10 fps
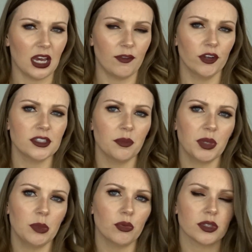I've heard some
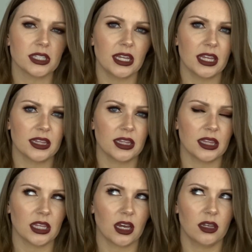people say that
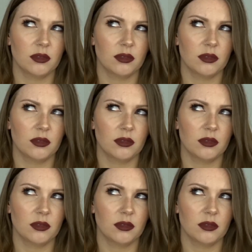the